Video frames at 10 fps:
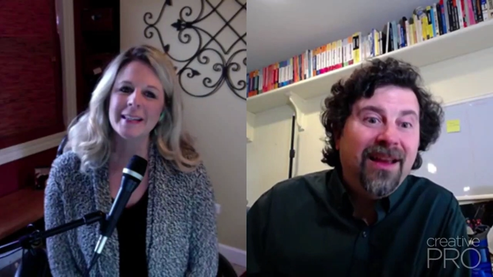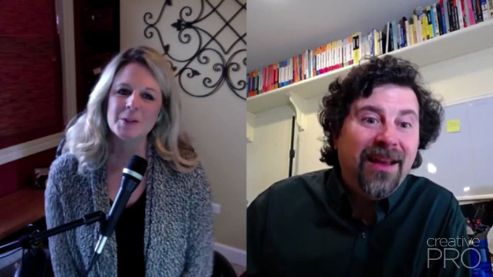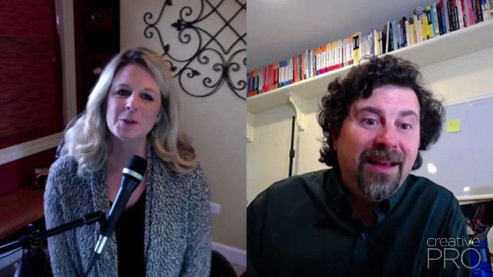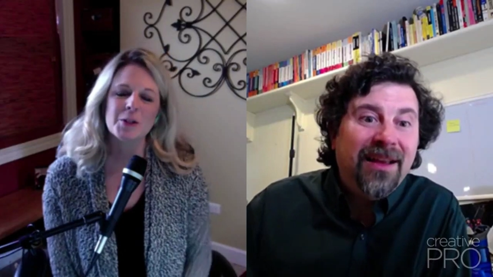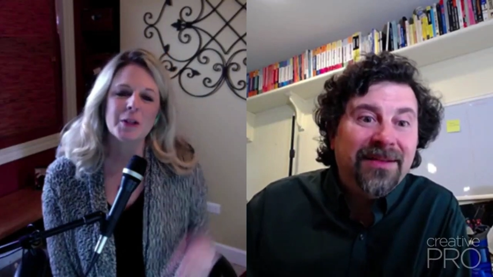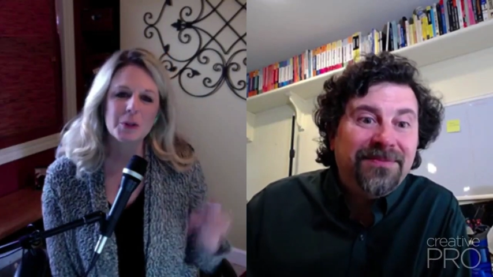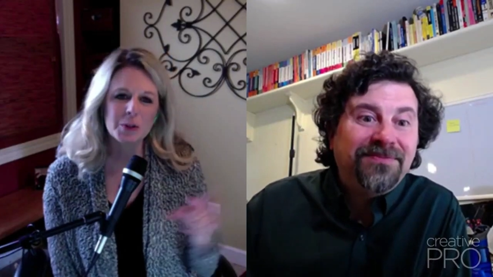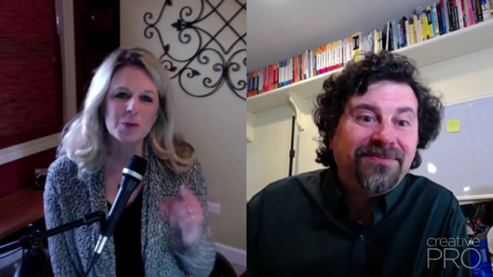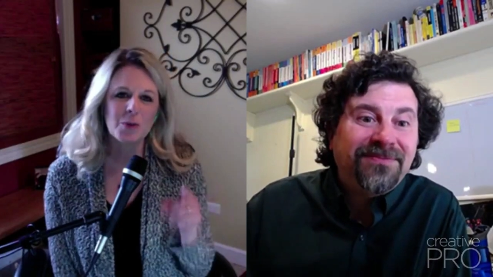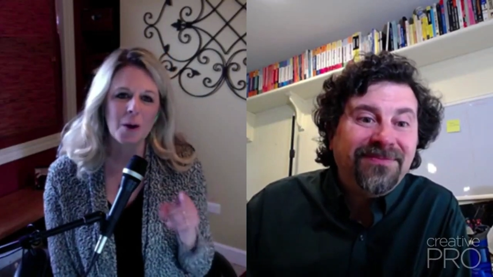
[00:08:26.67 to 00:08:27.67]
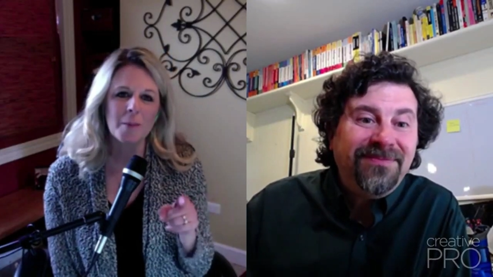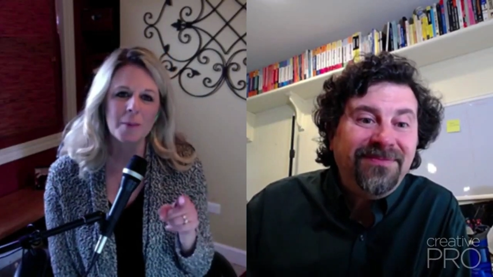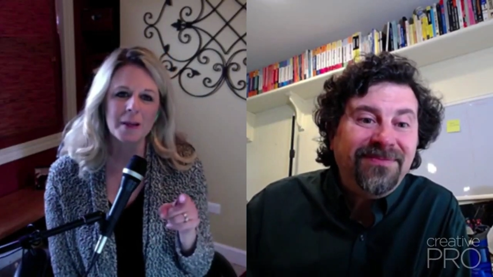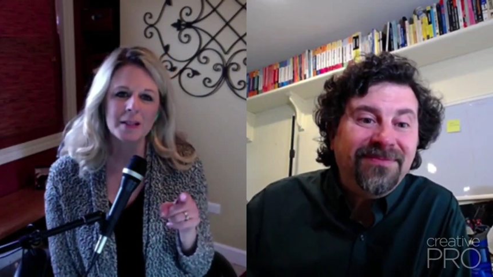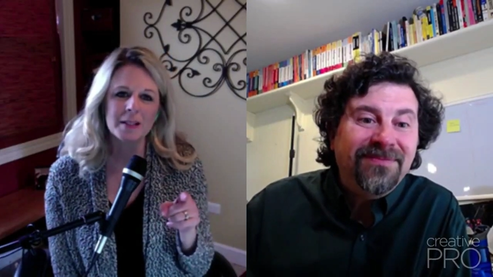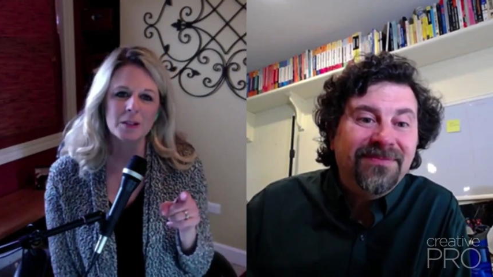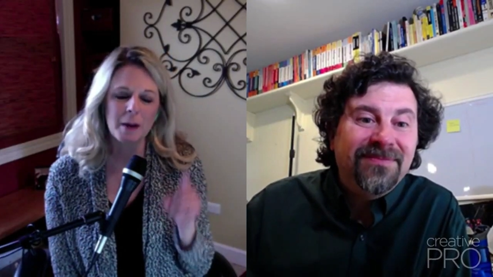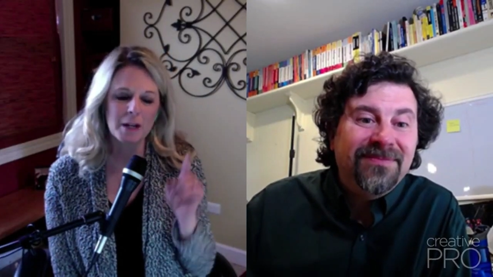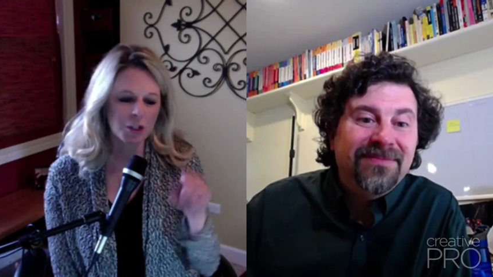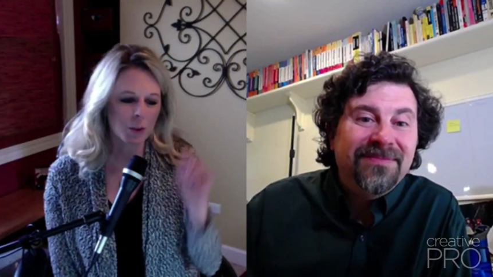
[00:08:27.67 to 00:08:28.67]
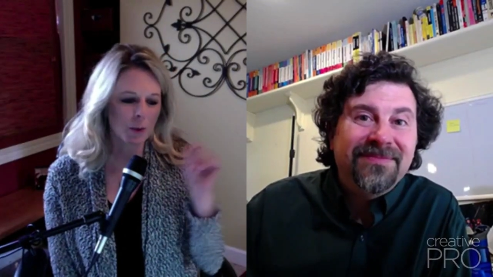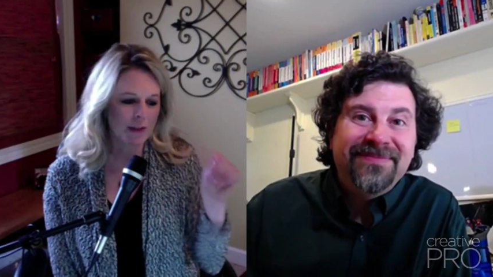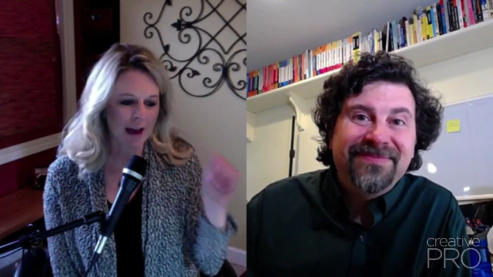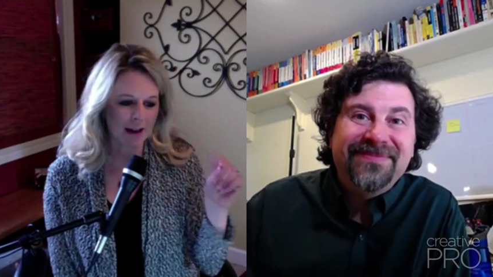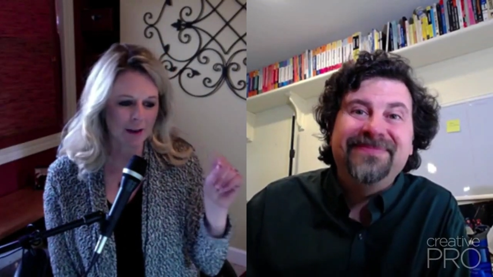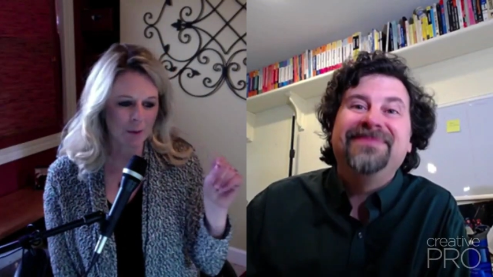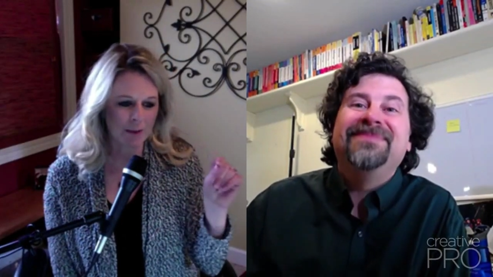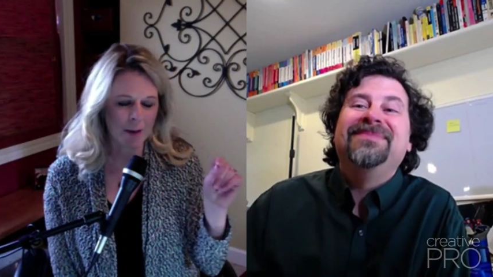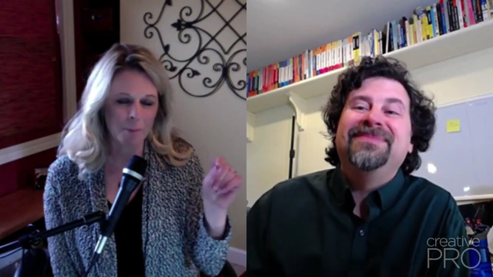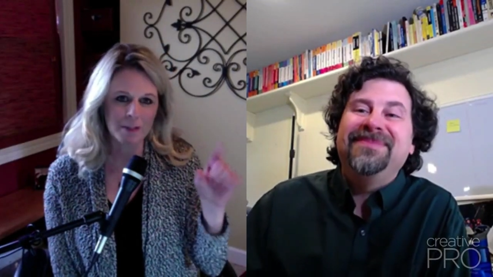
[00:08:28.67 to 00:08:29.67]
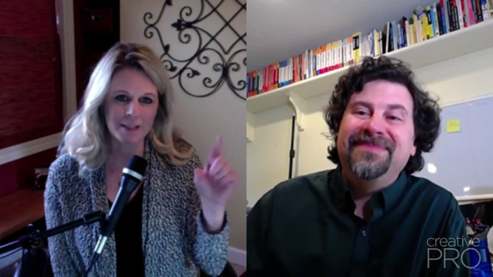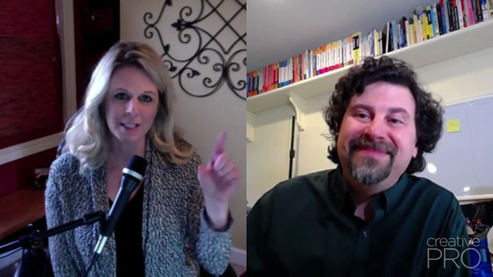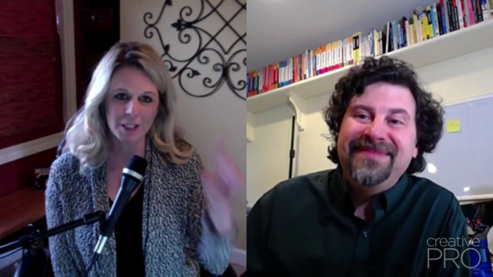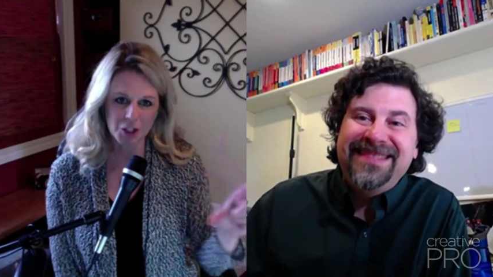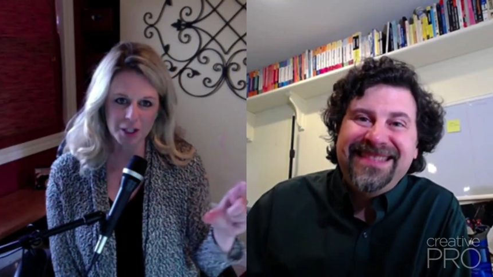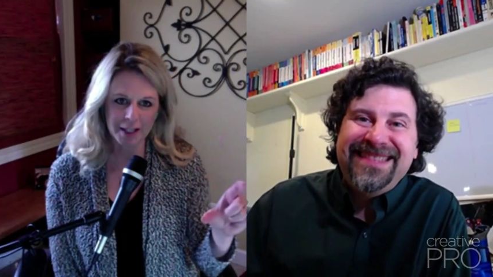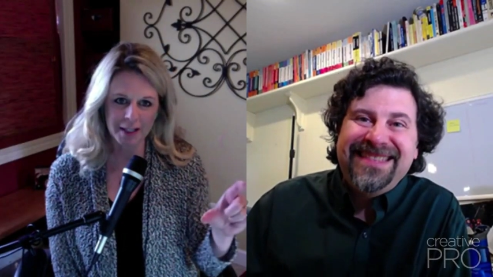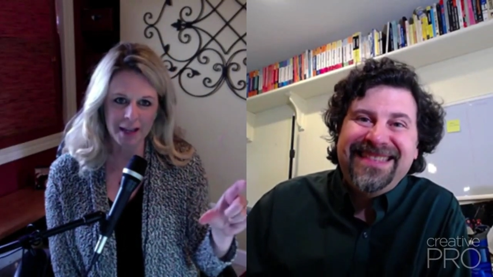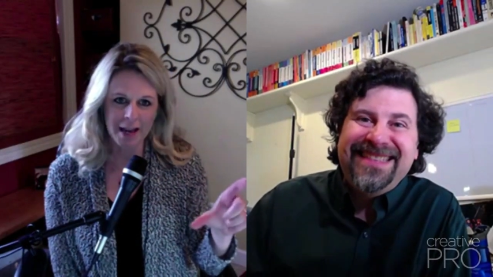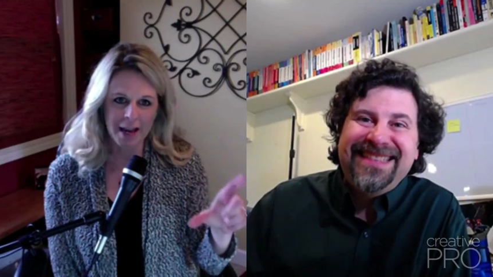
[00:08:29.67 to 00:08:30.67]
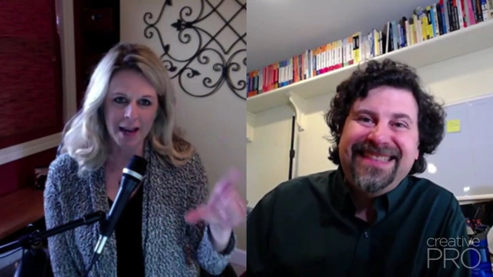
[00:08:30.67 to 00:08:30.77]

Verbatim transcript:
Speaker 1: interesting use for it, because especially with that positioning,